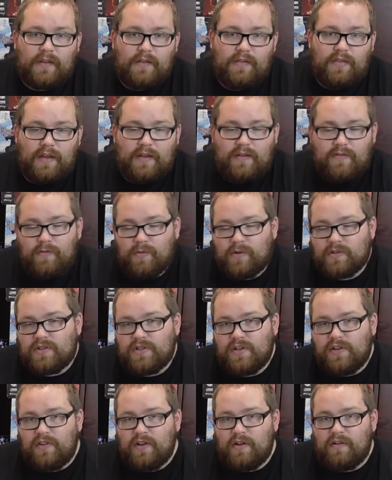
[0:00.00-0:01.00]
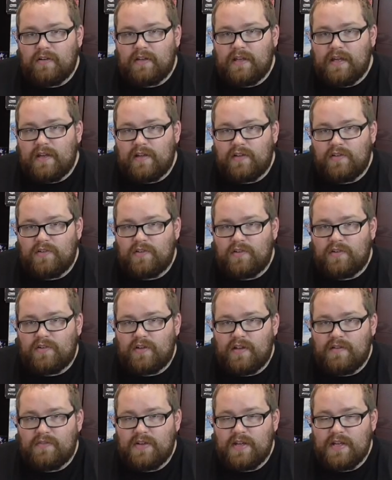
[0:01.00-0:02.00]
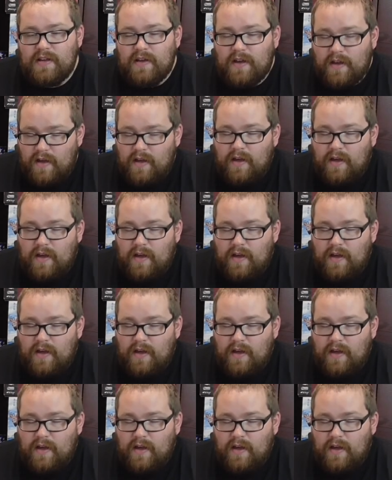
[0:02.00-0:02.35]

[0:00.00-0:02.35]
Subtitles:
Thank you for watching us here at Geeknson TV.